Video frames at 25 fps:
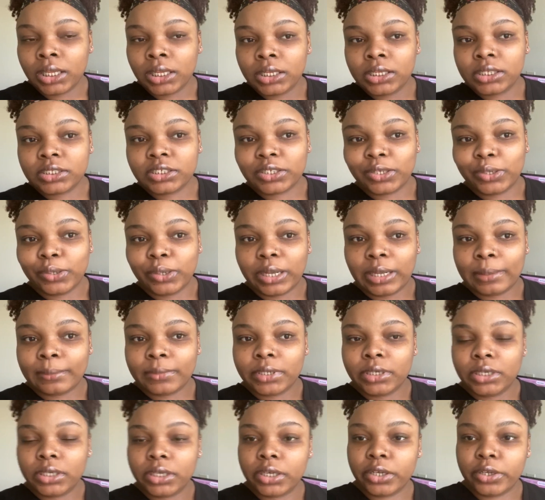So I'm
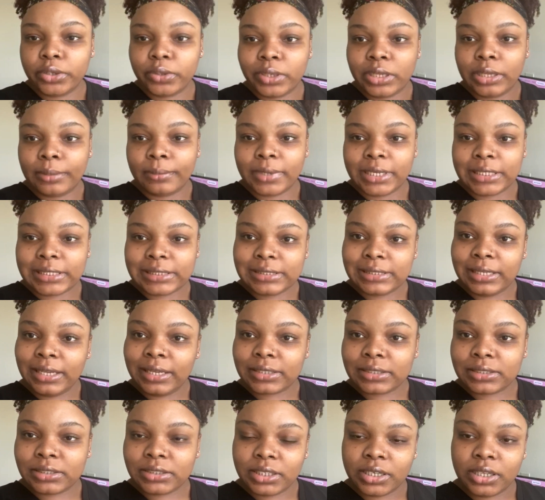gonna go get my
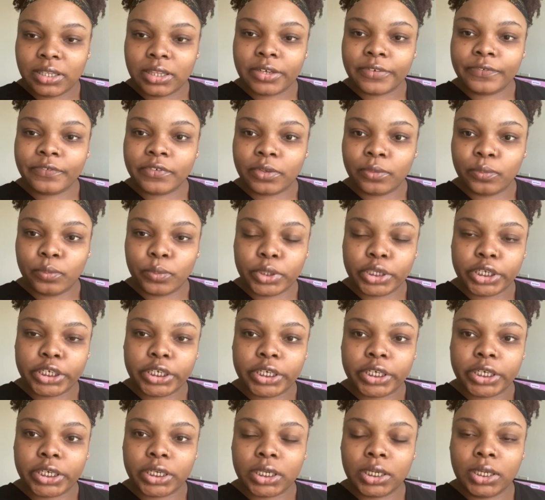snacks together for
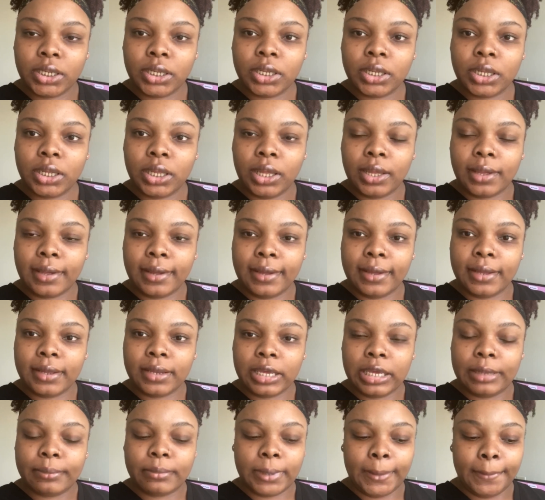work and
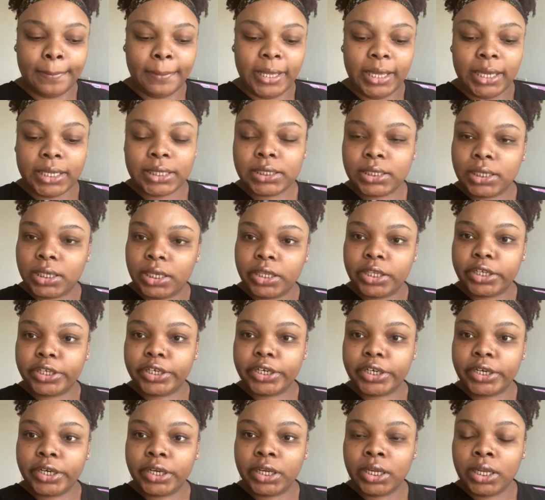get my bag
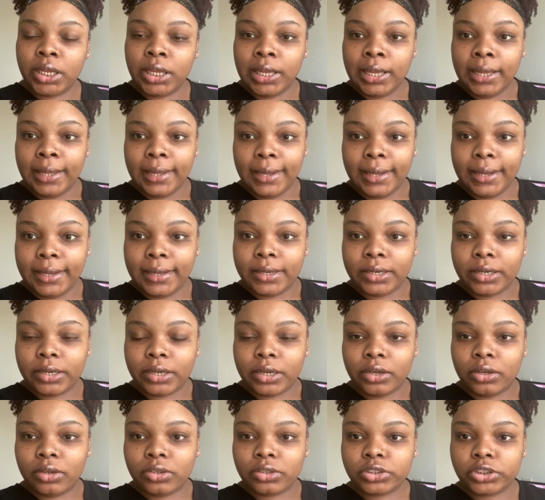together, and
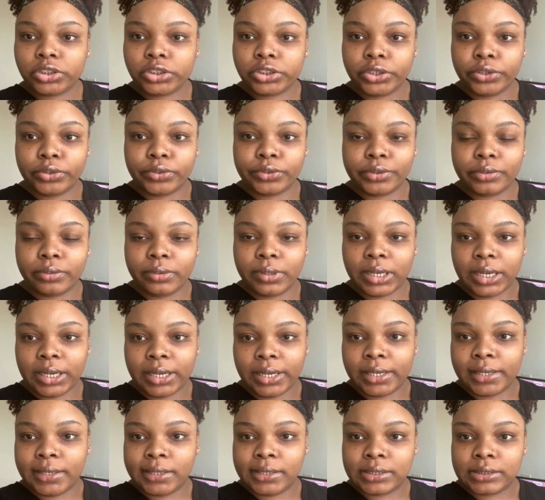I'll show you
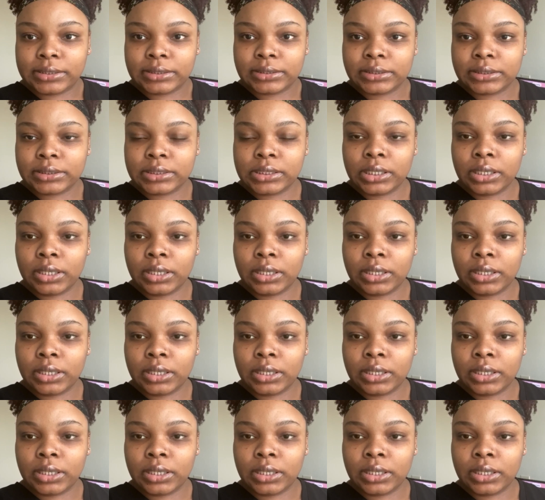guys